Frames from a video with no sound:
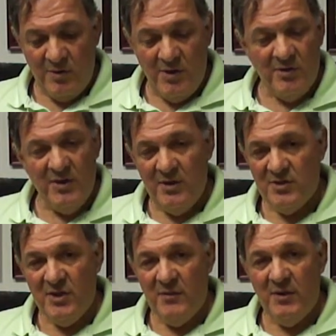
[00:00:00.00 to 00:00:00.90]
Young-Yi
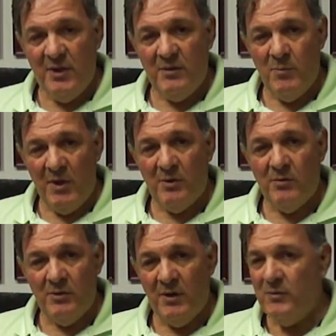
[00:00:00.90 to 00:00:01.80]
has given on the
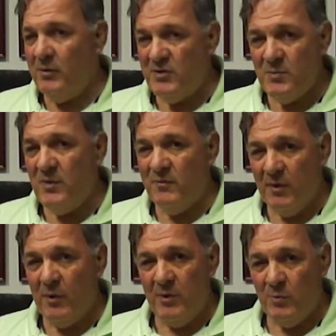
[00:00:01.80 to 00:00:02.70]
medical level has been
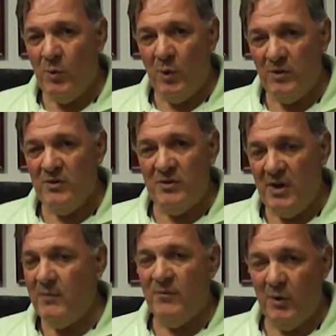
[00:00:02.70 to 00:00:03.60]
very important.
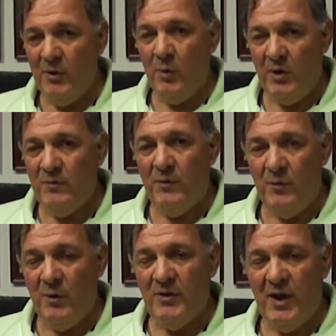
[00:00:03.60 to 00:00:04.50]
I'm very grateful
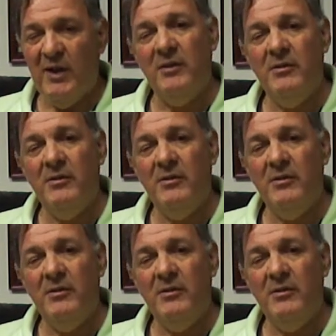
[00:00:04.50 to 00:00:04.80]
for that.